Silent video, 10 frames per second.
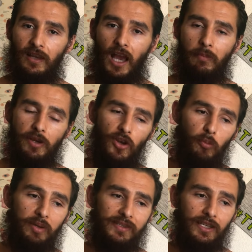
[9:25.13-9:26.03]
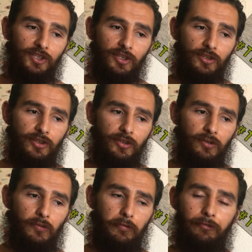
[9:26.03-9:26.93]
I'm in no position
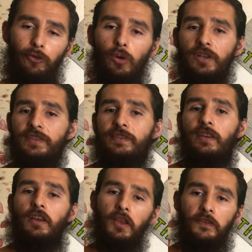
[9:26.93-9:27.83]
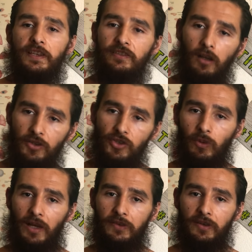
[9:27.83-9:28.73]
to force this
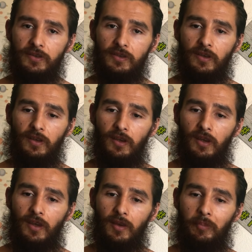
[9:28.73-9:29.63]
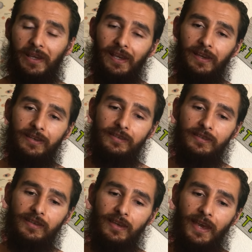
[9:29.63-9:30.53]
onto others,
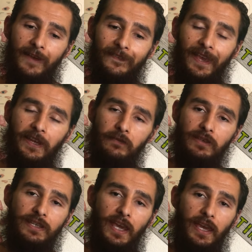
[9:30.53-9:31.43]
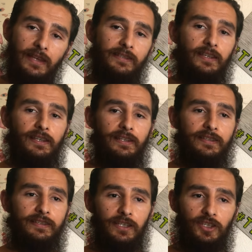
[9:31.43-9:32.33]
because at the end of the day, it's a
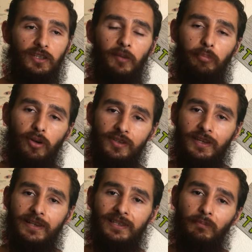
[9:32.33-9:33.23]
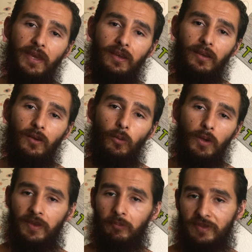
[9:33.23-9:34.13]
decision the person has to make
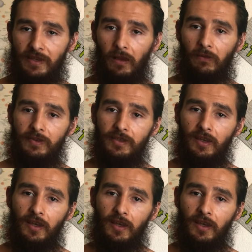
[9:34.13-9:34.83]
with themselves.